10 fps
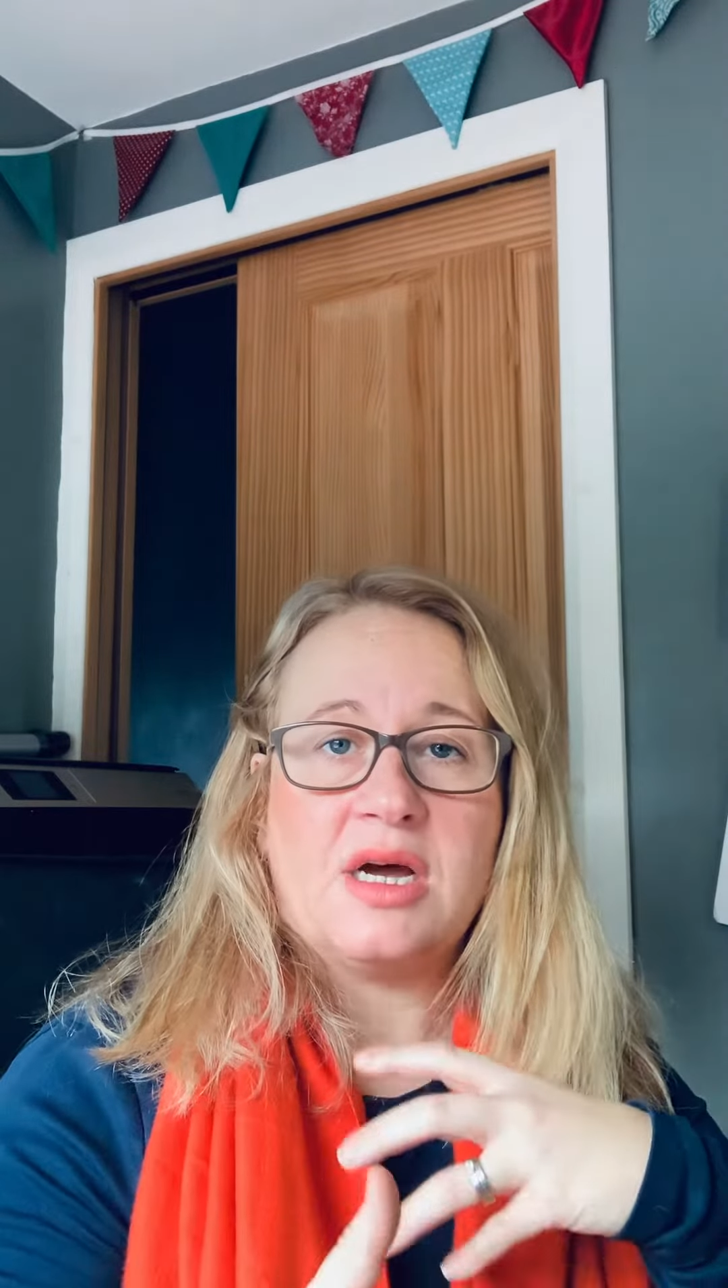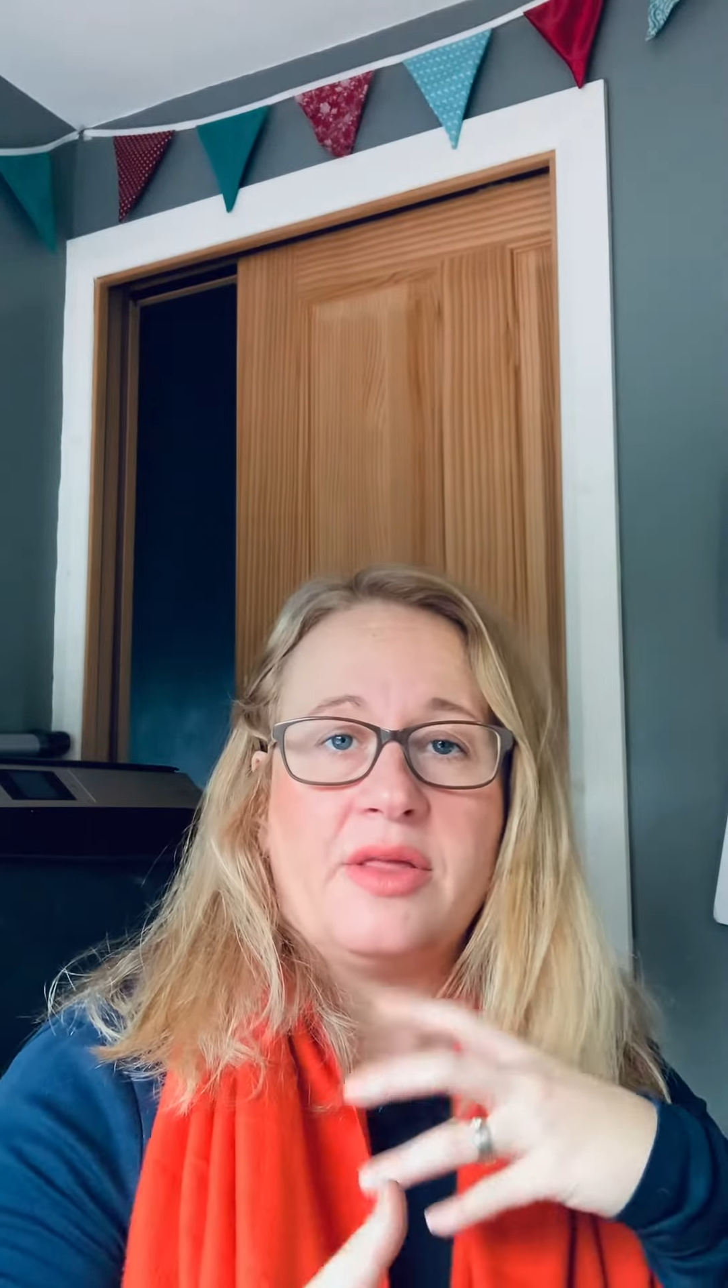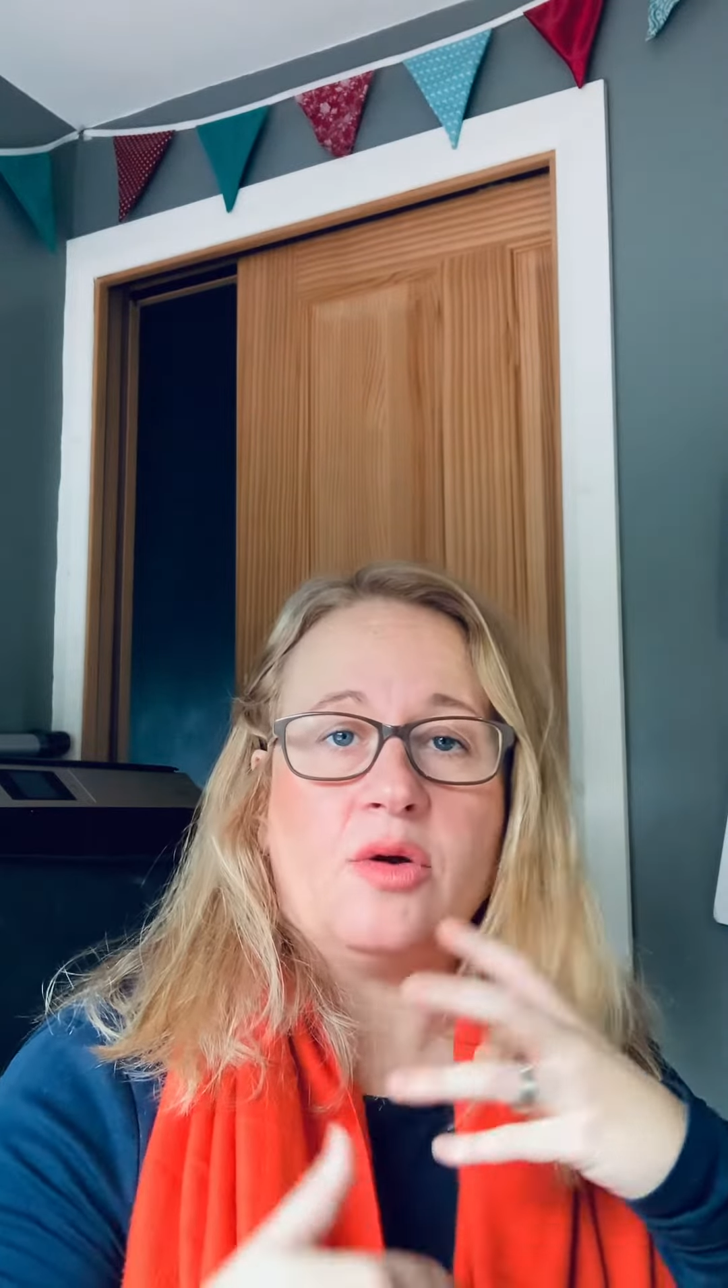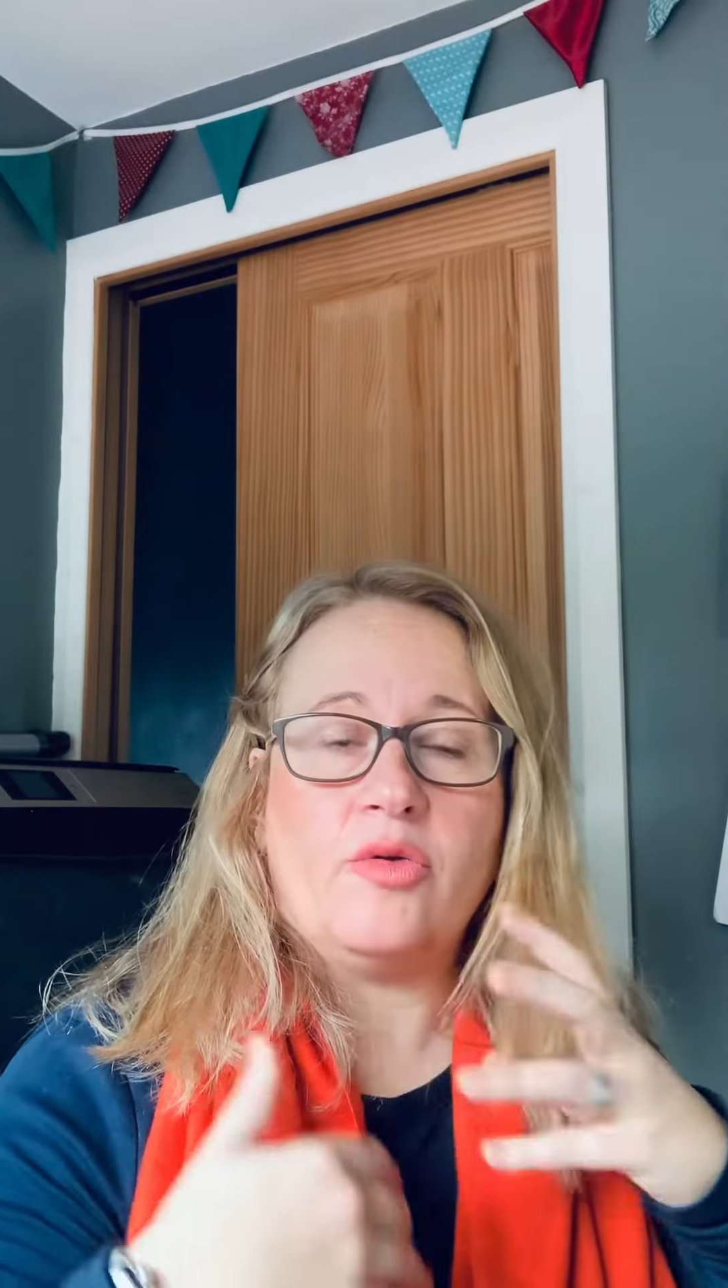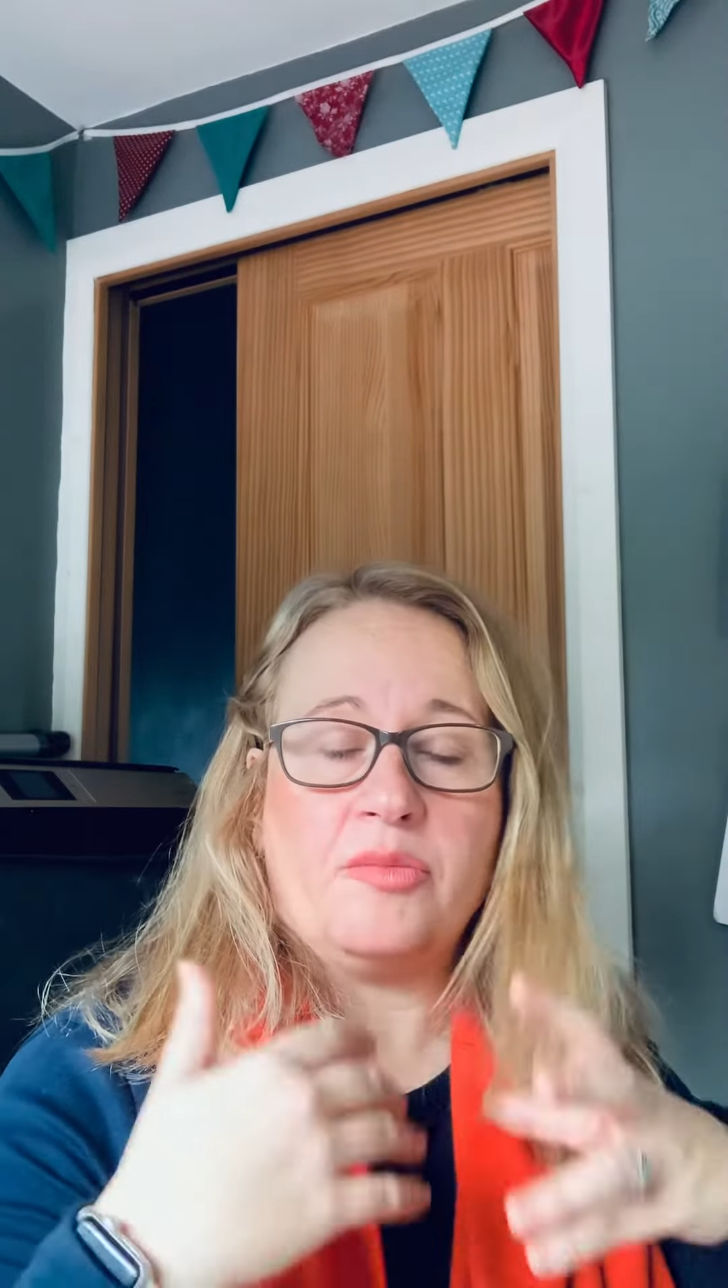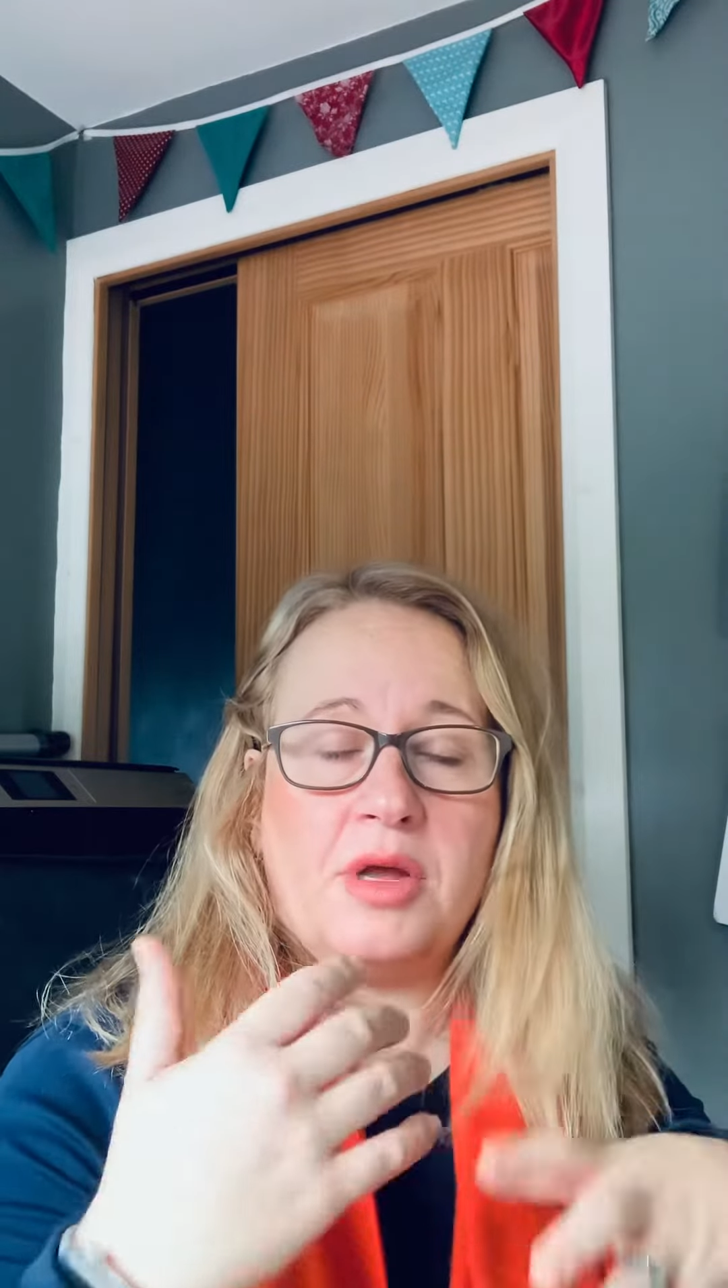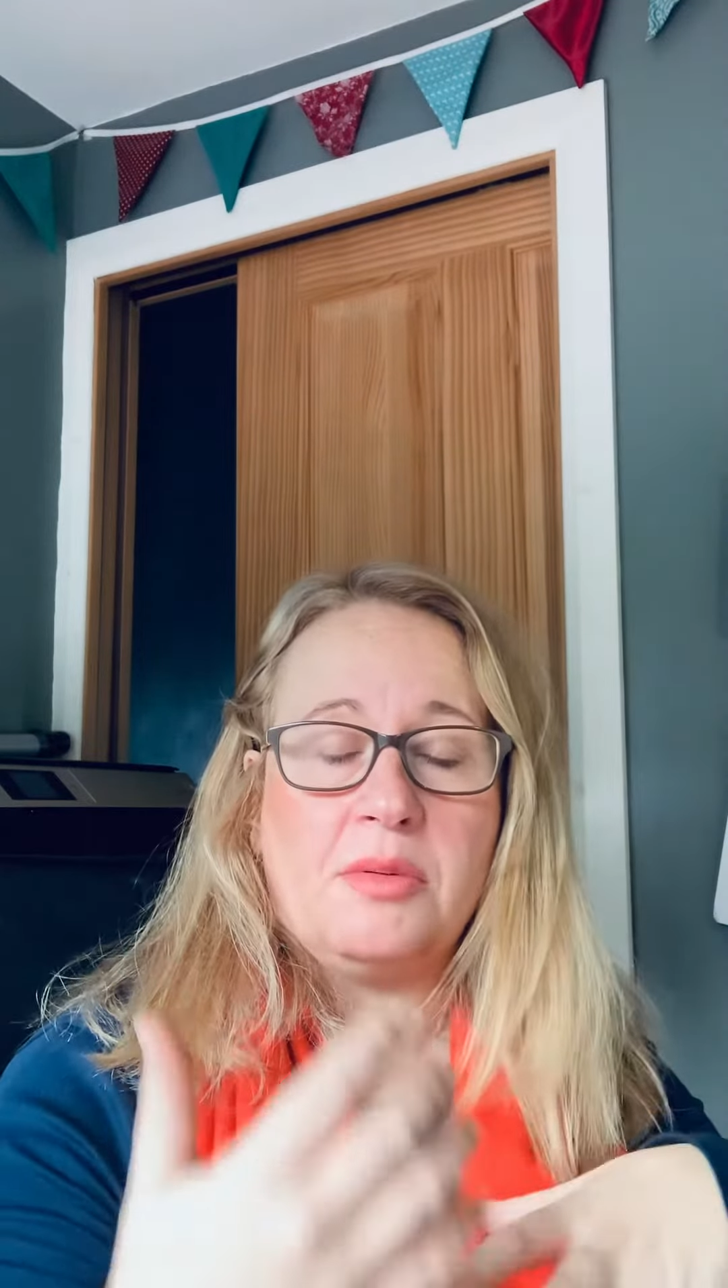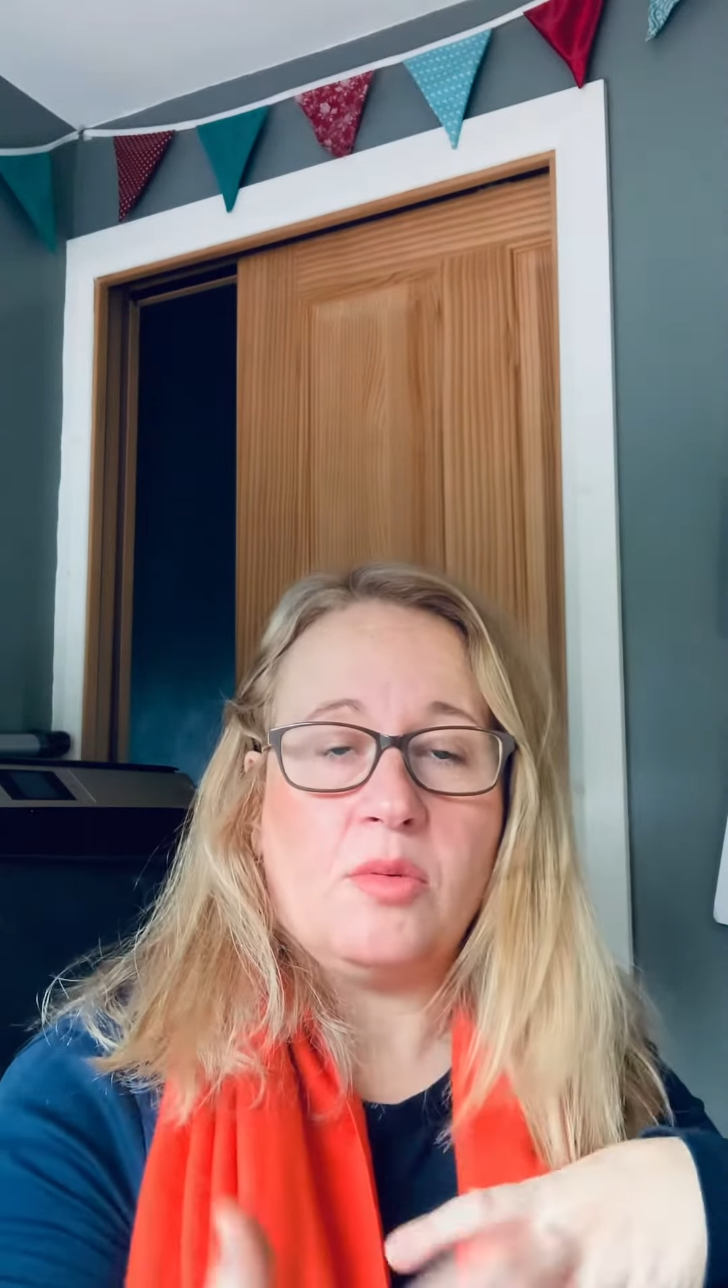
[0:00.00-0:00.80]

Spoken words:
and then other people